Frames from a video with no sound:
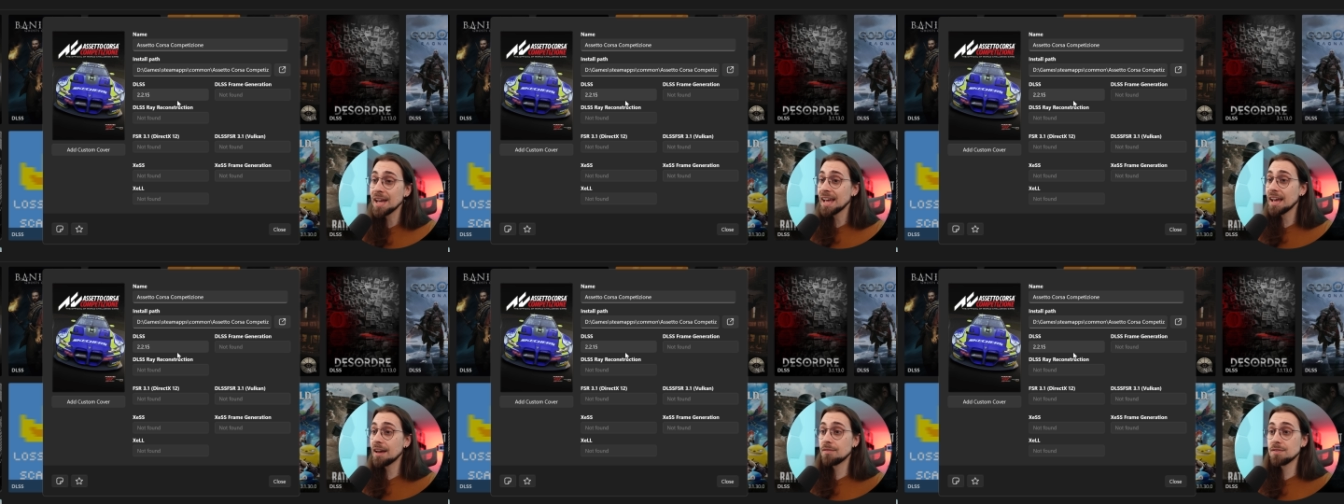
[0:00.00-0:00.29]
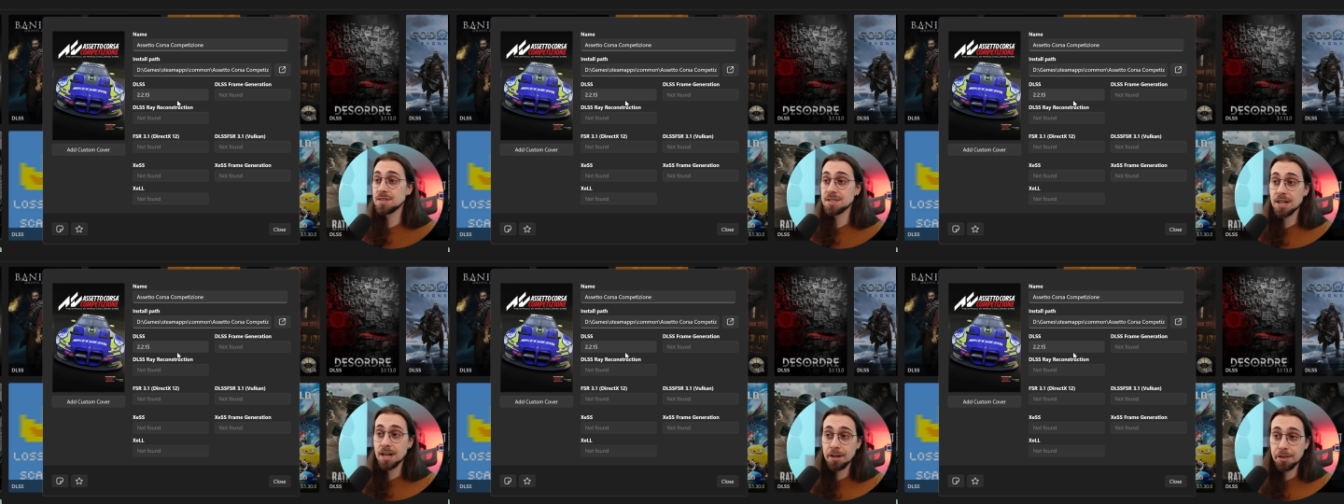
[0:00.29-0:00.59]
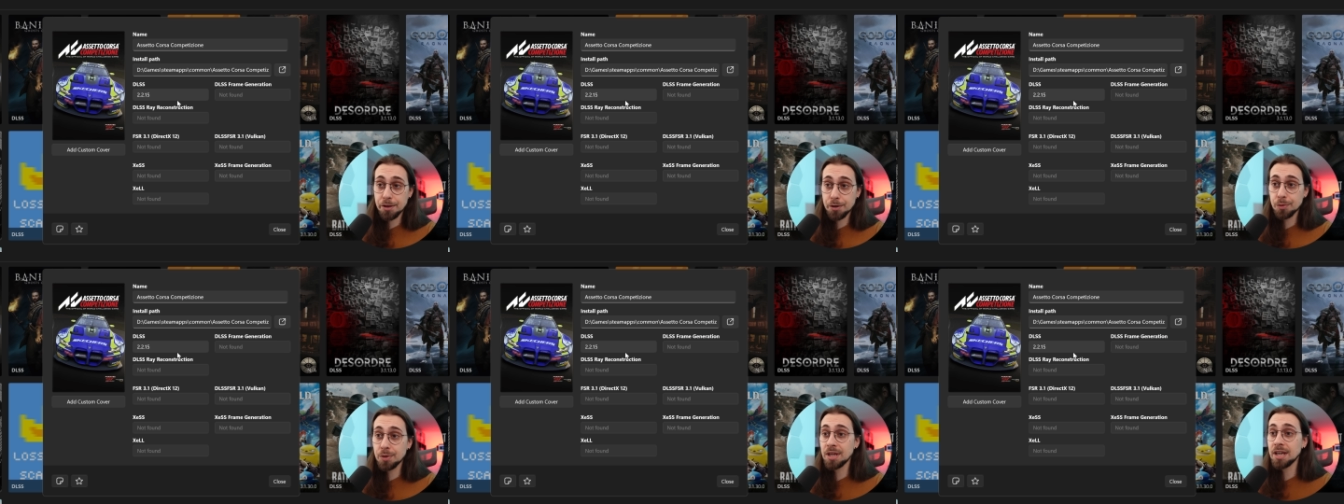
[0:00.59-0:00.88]
FSR
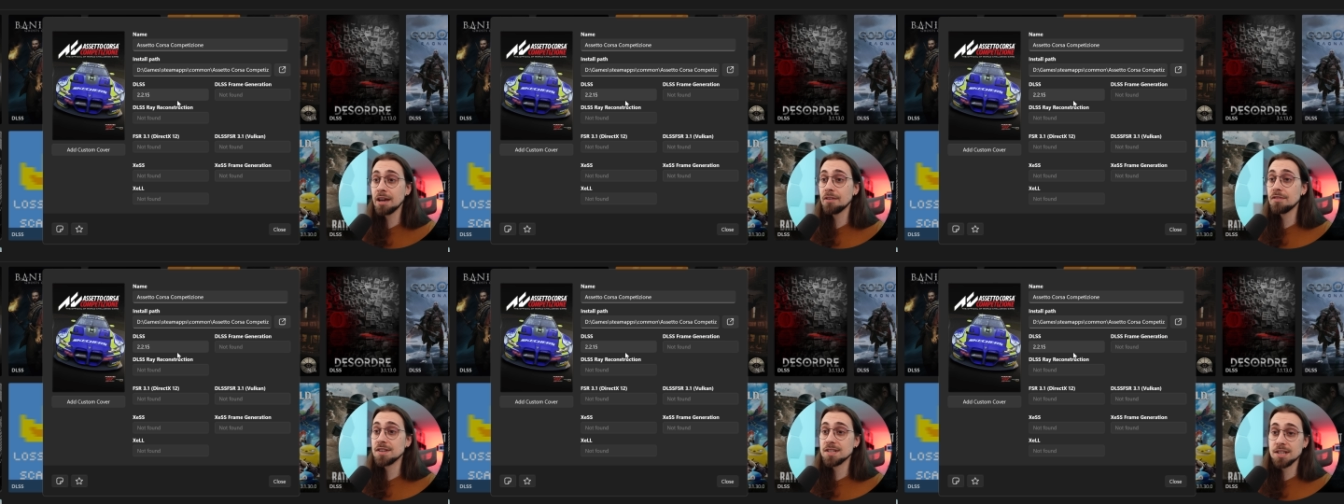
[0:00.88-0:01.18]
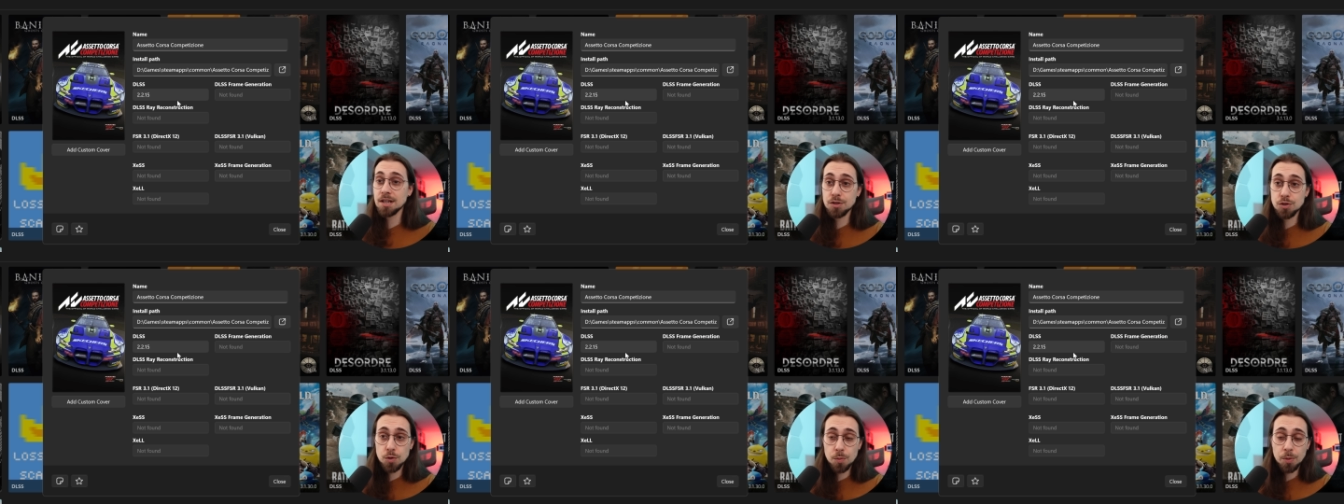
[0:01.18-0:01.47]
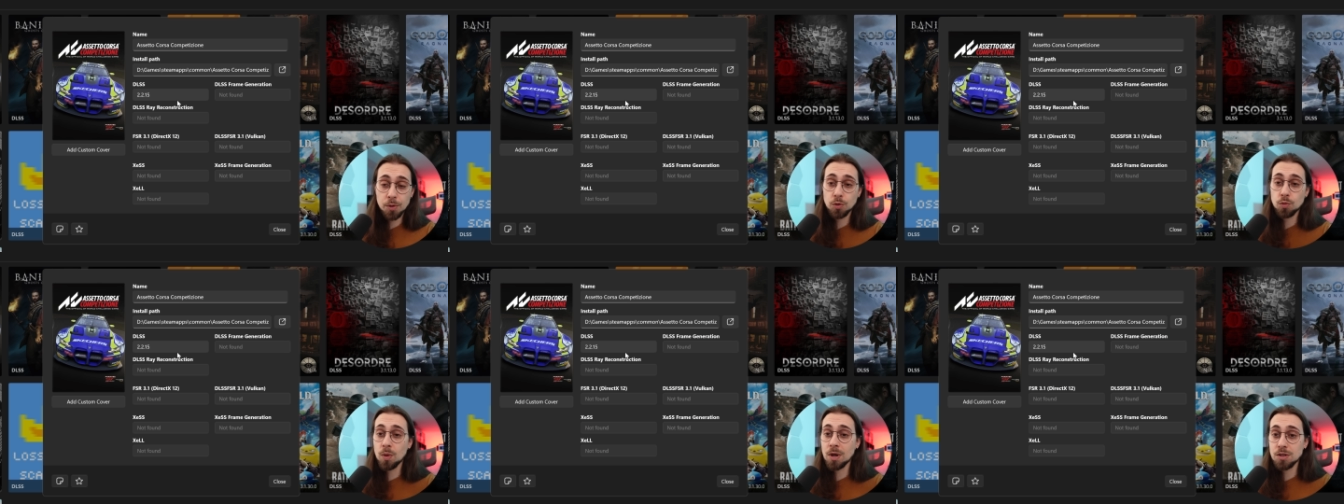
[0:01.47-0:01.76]
3, FSR
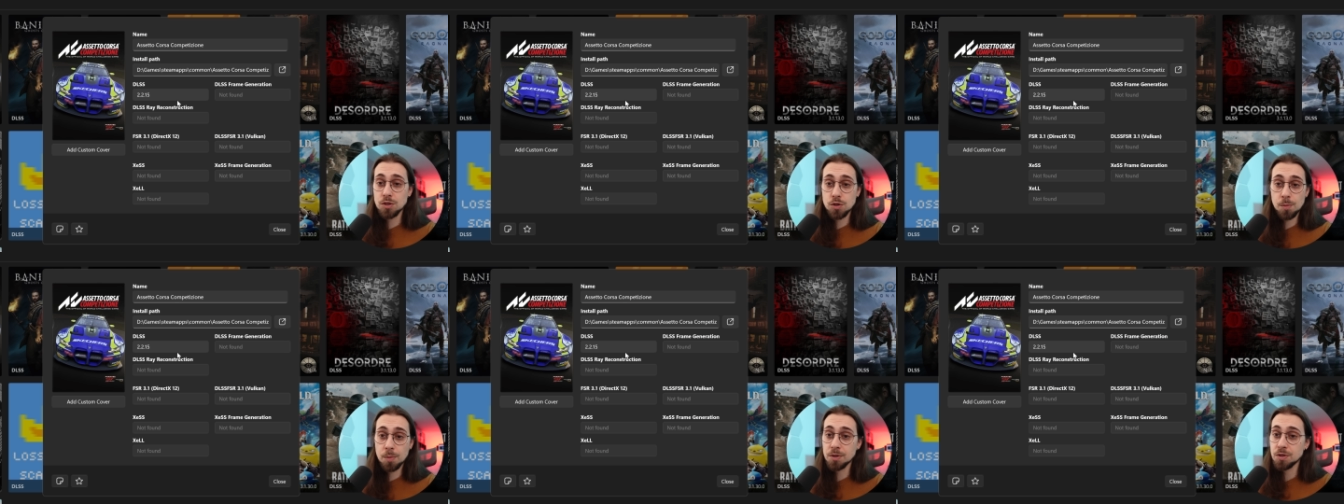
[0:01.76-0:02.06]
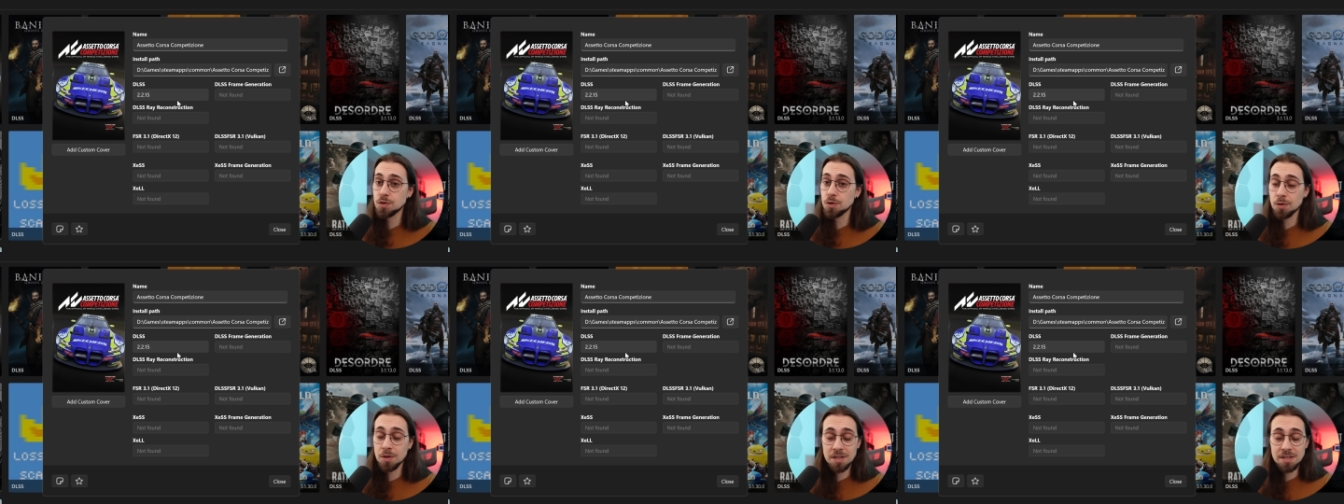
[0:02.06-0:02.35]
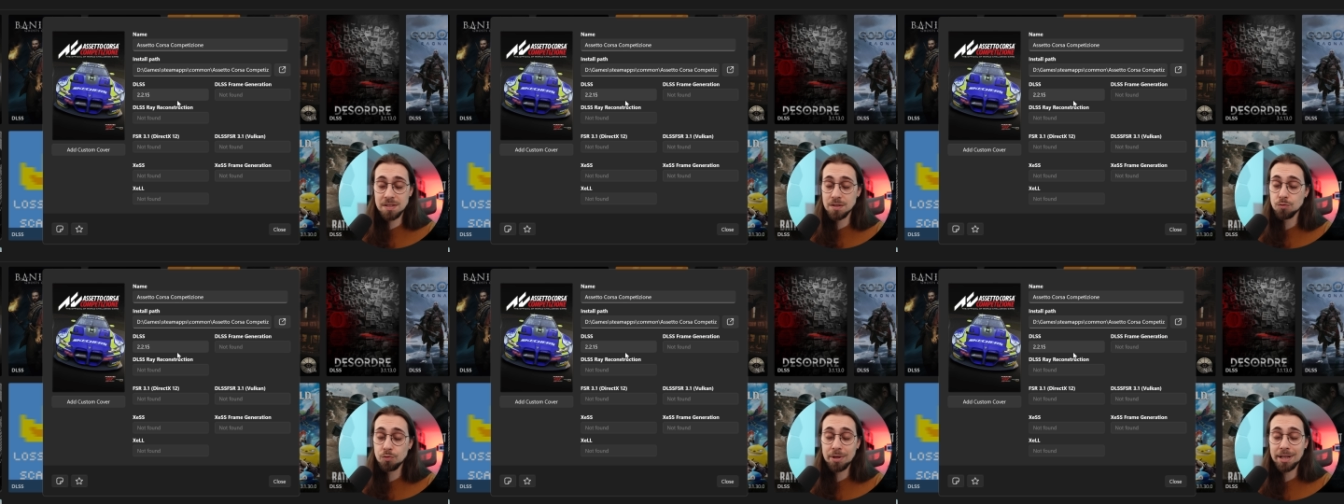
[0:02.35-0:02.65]
2.1, 2.2,
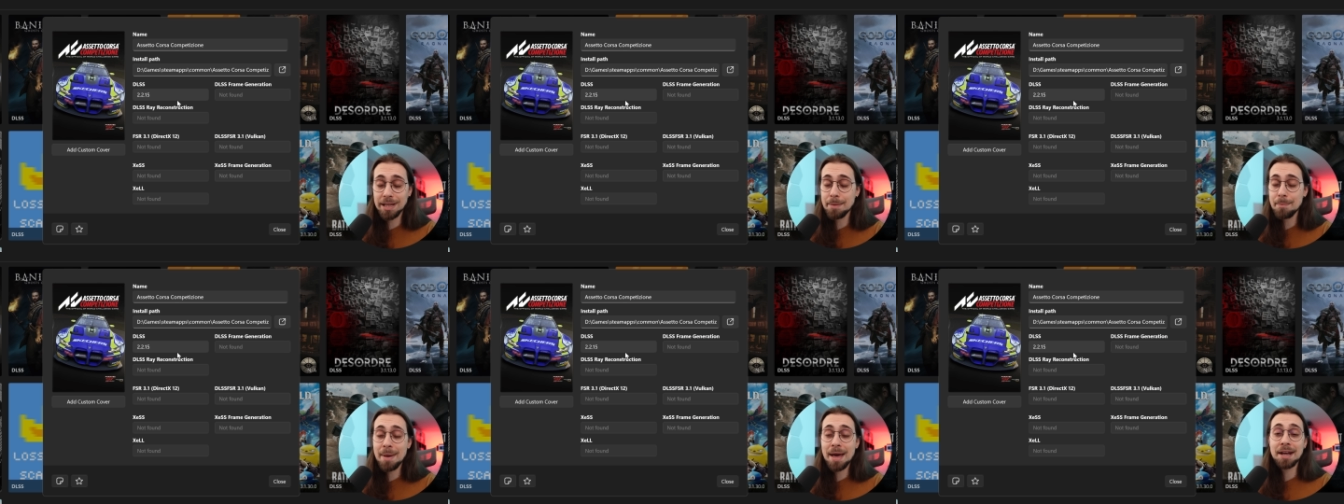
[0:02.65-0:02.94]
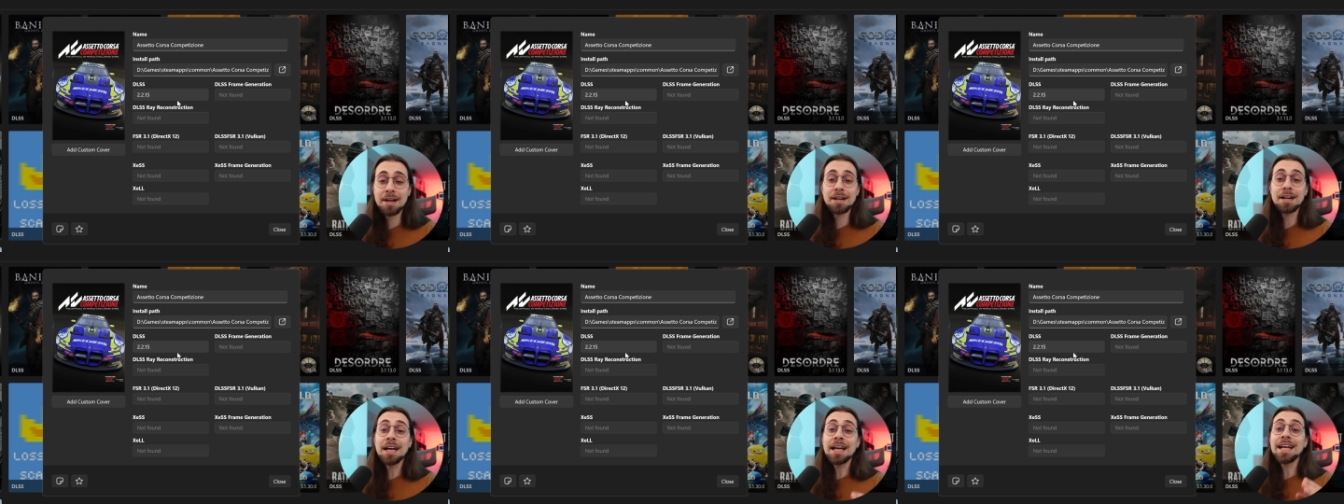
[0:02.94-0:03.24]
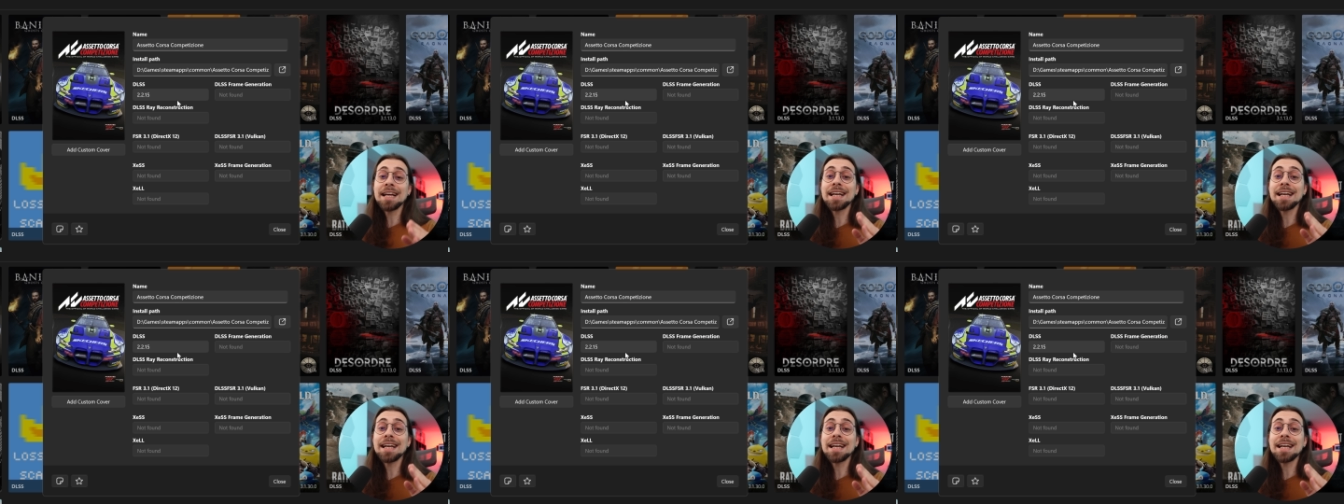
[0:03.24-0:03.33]
doesn't really matter,